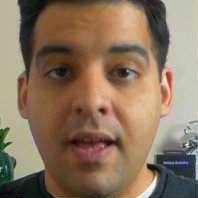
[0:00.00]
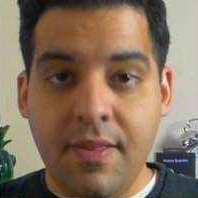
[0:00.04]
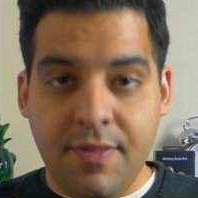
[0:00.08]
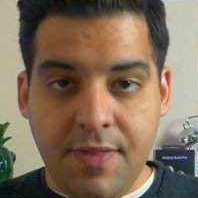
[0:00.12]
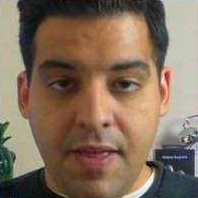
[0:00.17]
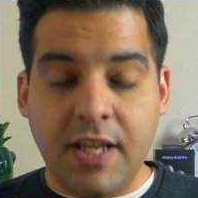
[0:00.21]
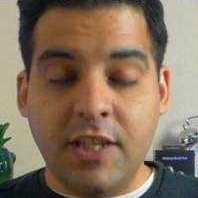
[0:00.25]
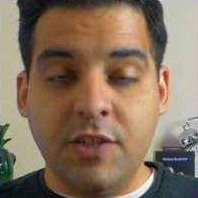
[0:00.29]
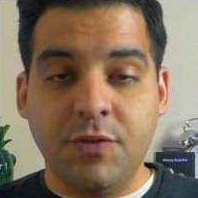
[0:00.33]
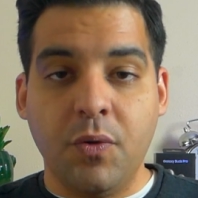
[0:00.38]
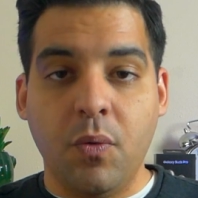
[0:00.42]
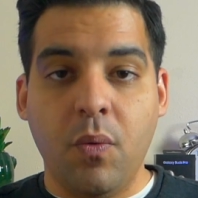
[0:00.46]

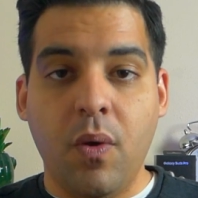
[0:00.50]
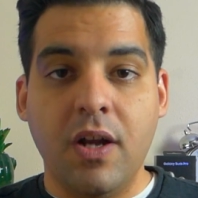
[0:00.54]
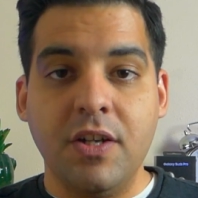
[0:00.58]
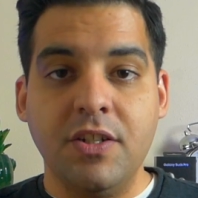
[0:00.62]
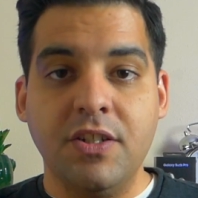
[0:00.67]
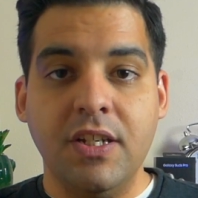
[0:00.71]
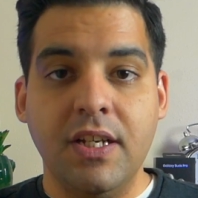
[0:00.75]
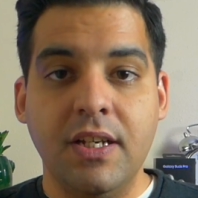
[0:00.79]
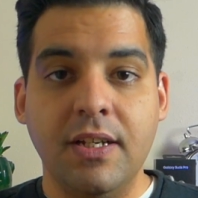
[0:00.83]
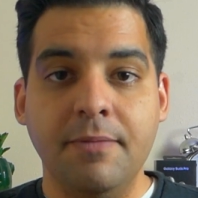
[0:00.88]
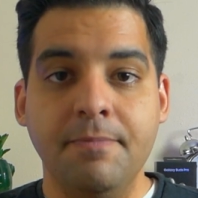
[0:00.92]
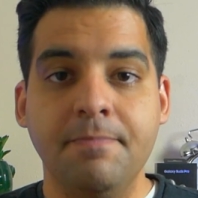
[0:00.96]
Thanks for
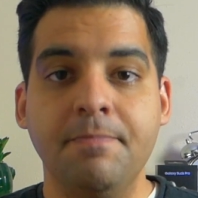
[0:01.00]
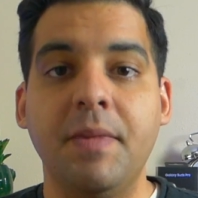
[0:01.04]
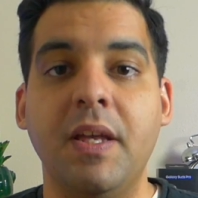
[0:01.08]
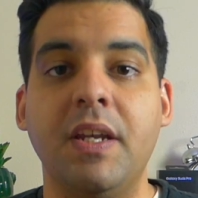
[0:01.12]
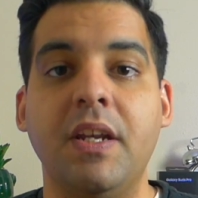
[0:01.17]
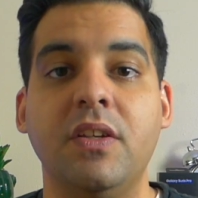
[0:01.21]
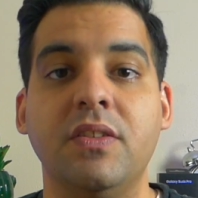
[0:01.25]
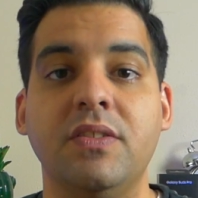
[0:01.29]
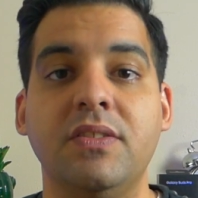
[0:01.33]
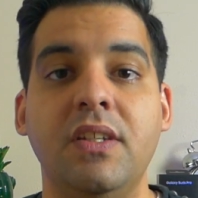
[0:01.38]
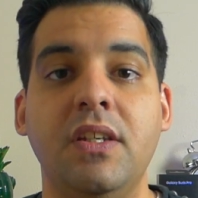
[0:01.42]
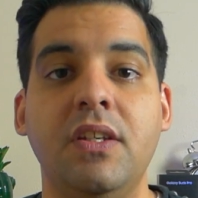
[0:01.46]
watching, and
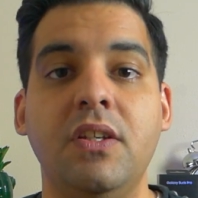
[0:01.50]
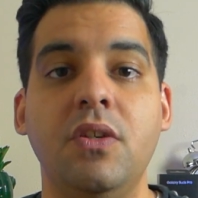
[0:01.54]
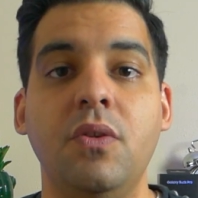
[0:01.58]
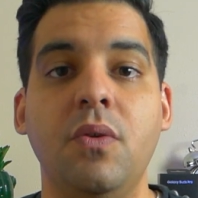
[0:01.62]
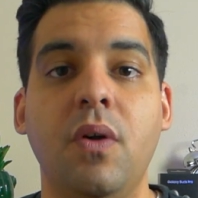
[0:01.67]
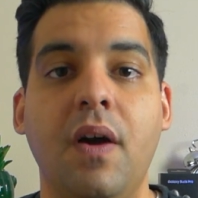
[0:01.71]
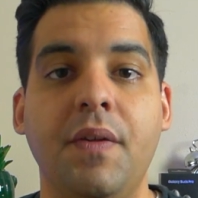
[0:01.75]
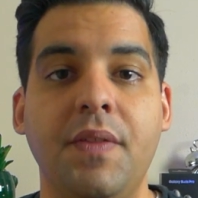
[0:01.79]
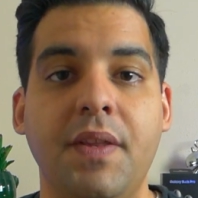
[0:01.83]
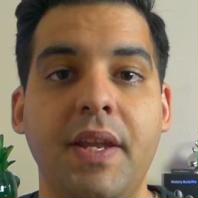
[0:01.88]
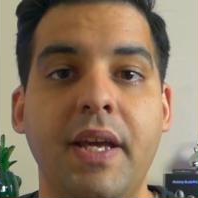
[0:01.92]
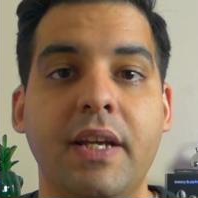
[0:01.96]
I'll see you
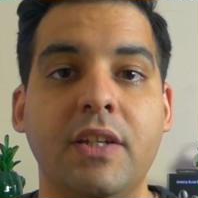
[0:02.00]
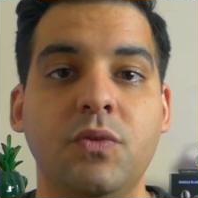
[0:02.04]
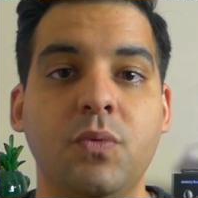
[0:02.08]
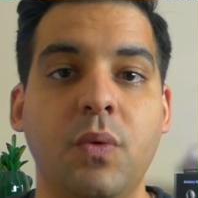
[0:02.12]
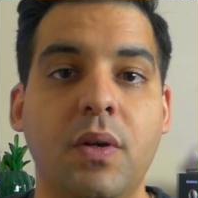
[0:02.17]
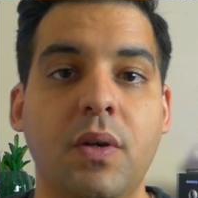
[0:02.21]
on the next